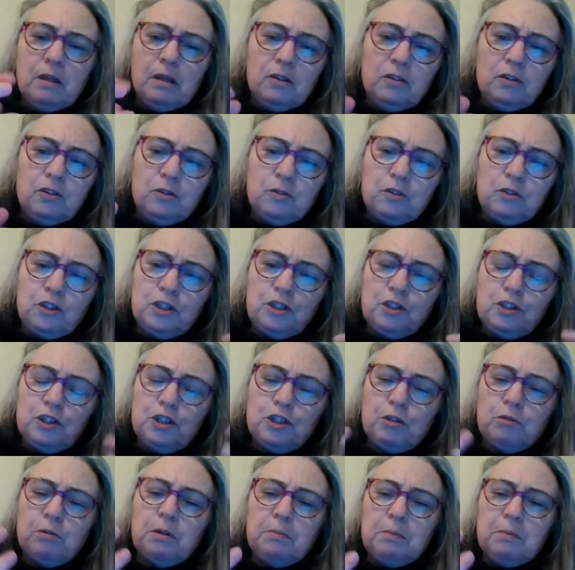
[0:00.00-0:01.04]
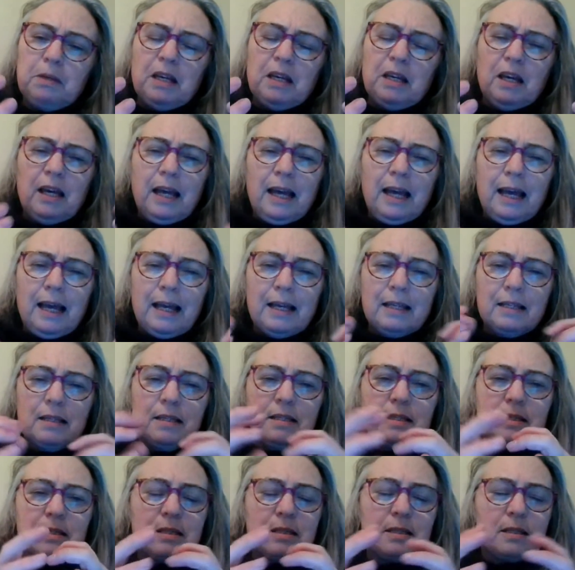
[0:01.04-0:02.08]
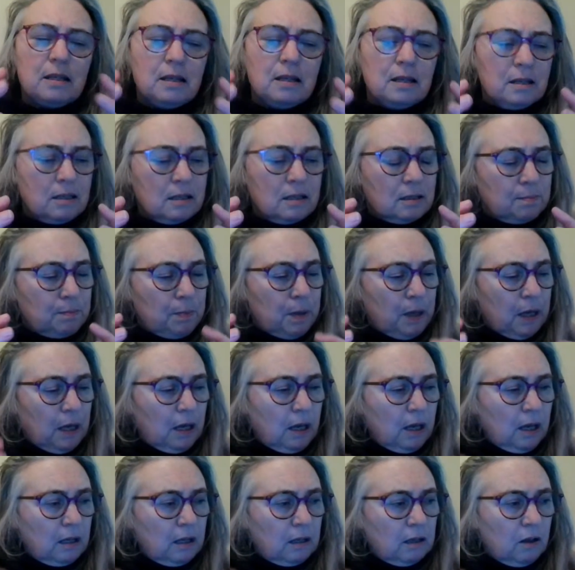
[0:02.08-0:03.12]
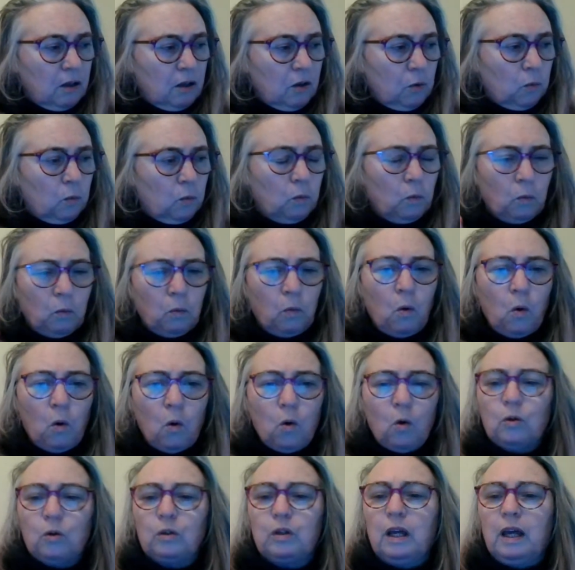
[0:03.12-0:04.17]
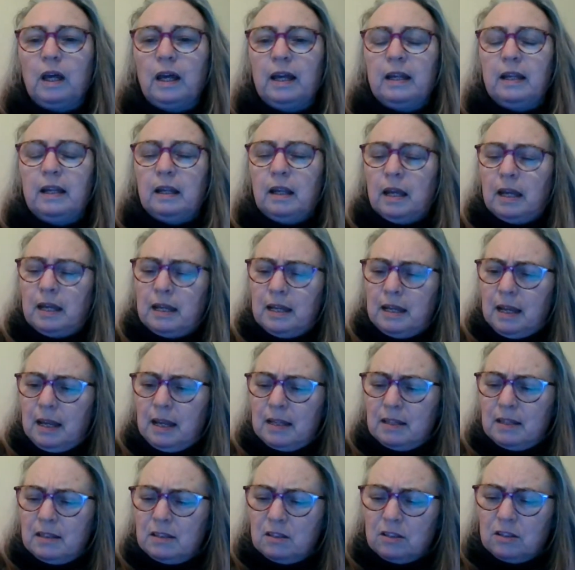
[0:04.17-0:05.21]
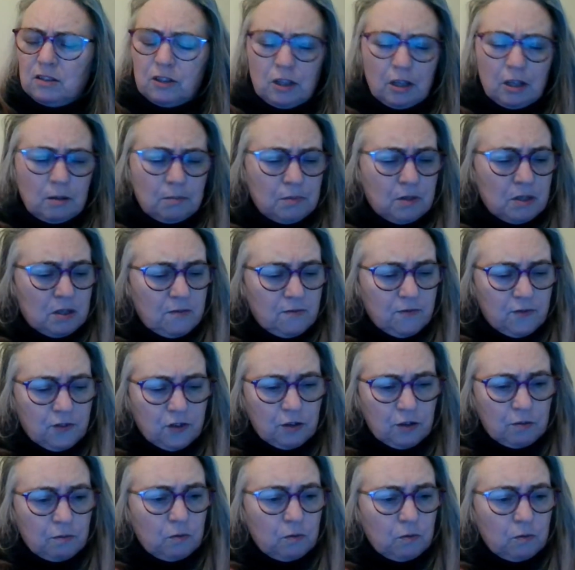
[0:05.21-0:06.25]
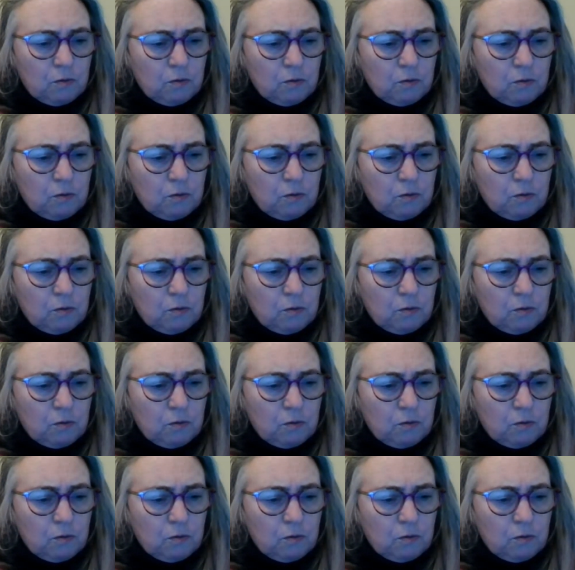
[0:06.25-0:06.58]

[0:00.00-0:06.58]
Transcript: she's showing me her hands as being worn, in terms of she would